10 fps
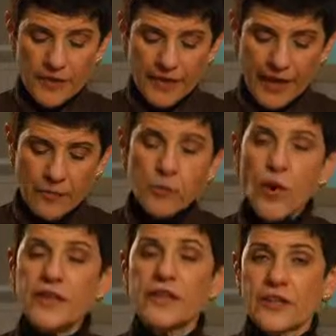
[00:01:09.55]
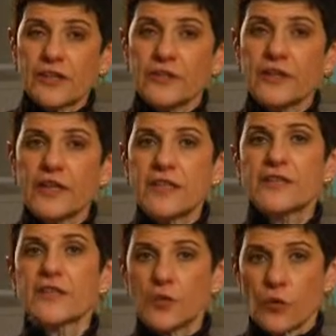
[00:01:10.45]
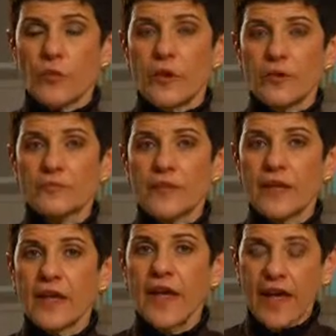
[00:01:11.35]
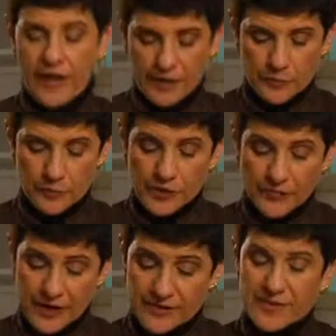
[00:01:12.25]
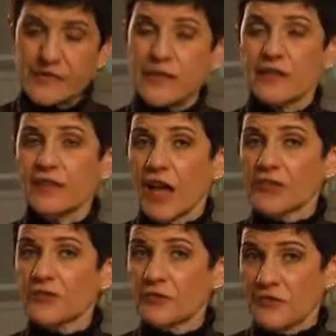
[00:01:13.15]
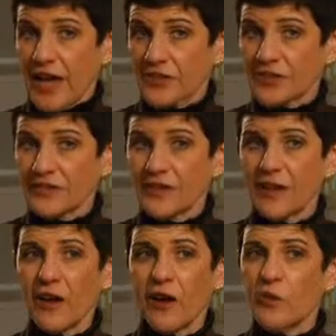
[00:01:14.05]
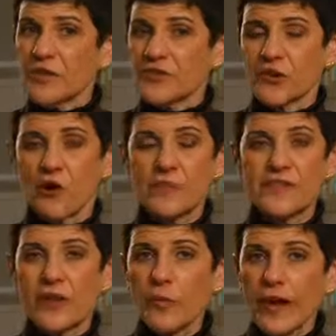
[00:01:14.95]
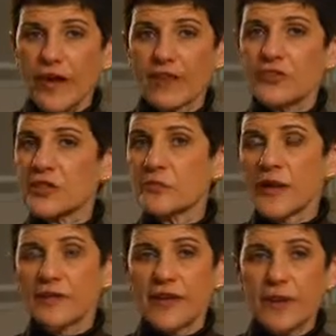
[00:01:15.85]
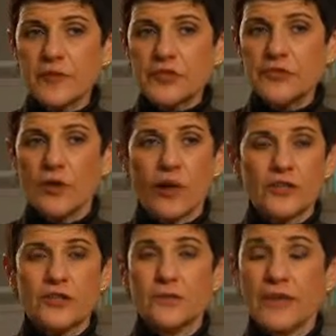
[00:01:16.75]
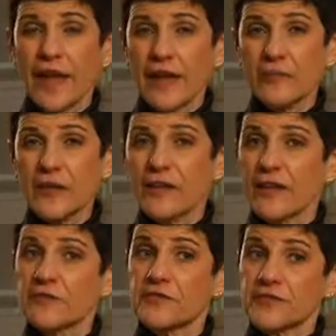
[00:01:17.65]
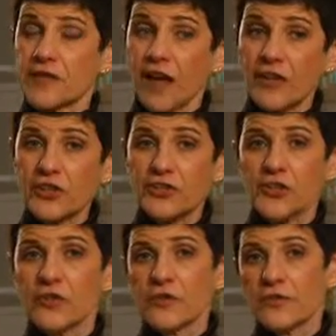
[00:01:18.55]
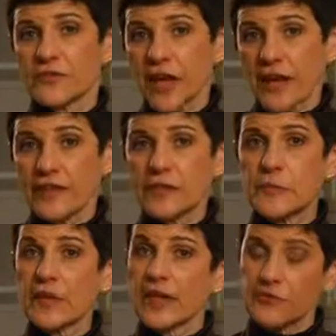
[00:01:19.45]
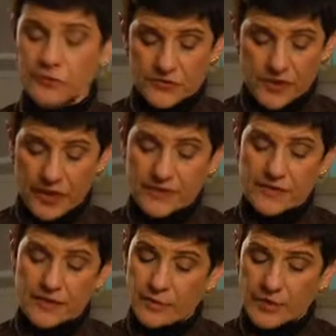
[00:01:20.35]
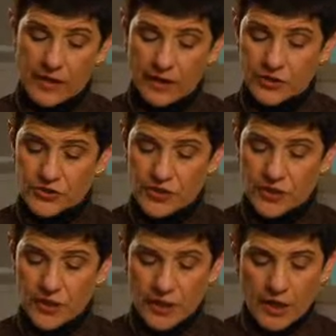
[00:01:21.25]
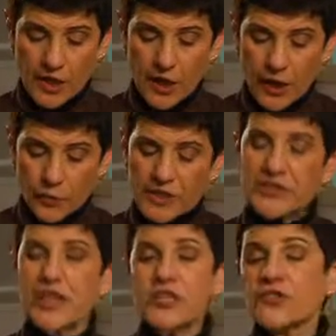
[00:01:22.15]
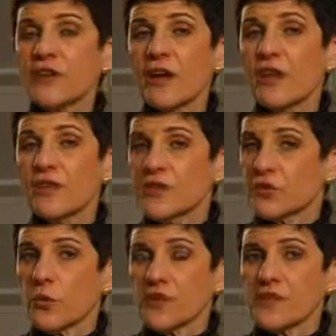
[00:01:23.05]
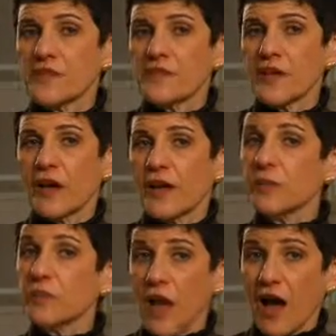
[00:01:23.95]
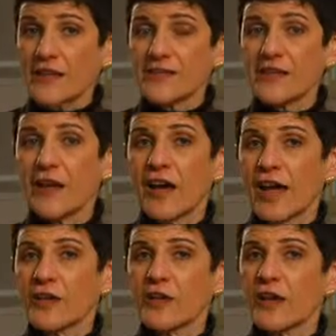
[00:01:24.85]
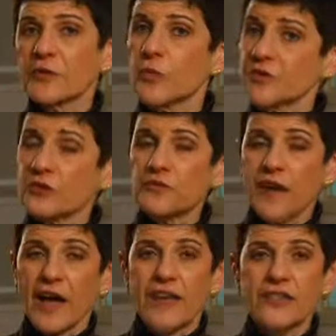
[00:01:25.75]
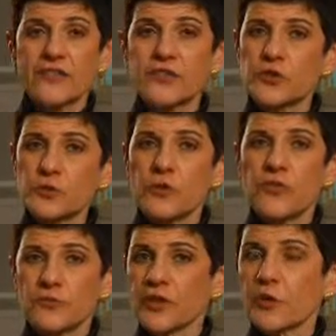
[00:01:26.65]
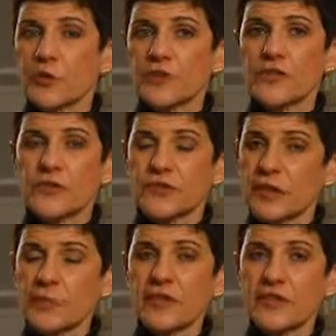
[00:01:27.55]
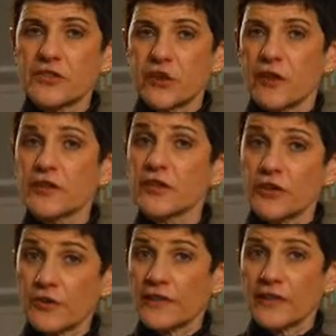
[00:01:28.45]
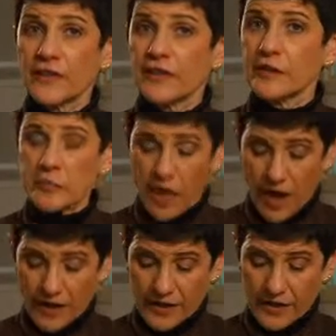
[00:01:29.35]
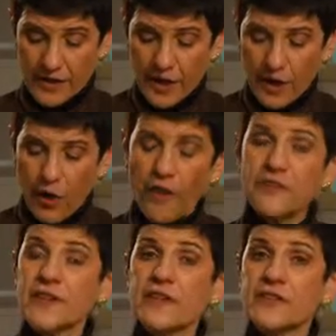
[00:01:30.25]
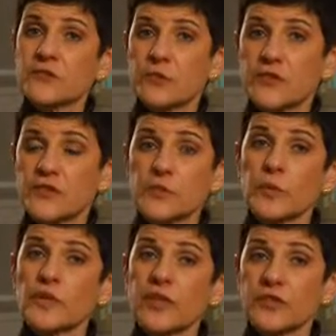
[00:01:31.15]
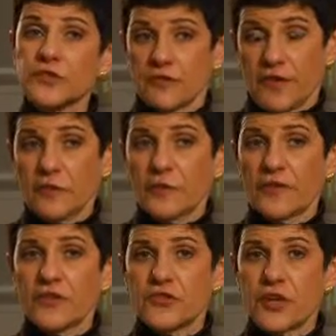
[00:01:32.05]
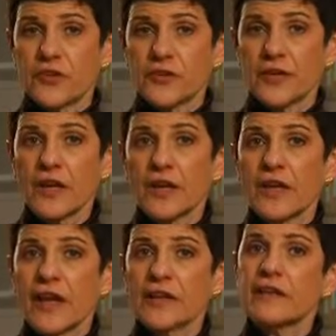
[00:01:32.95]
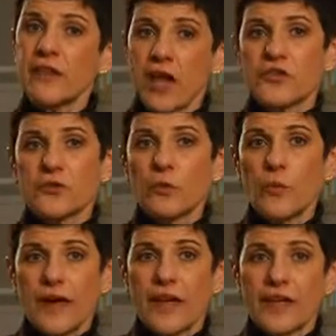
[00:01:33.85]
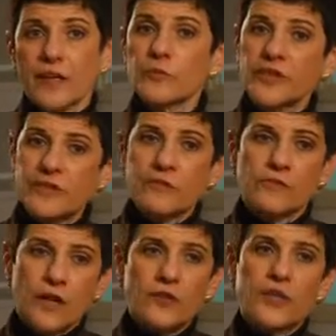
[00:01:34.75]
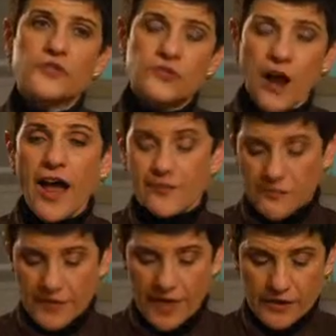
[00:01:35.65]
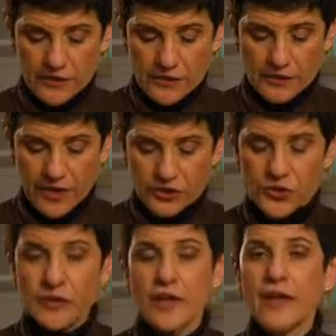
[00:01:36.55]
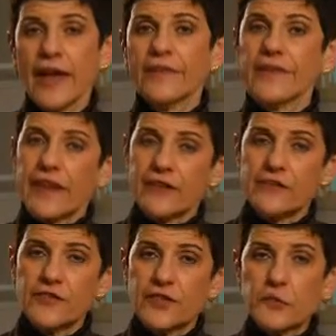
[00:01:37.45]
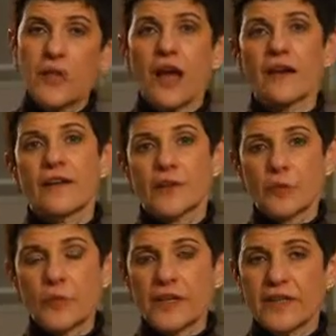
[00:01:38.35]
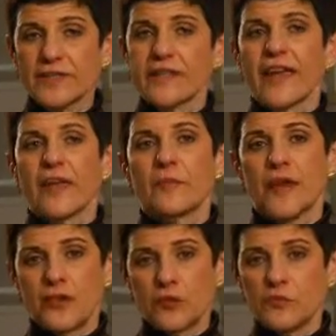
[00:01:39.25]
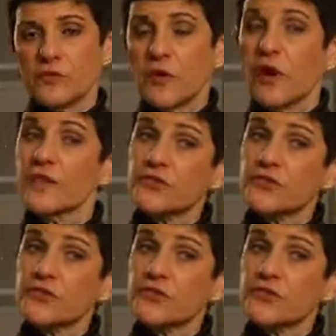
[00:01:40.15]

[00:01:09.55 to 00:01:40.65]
The M1 year is the normal, and it progresses in a logical fashion. We start with cell biology and biochemistry, on to anatomy, then physiology, neuroscience, behavioral science, and immunology. We teach these courses in blocks, and what you'll find is 2 or 3 courses are typically taught concurrently in a block. Often these courses will integrate with each other in a logical way, and we strive for that integration. At the end of each block there will be an exam and you move on.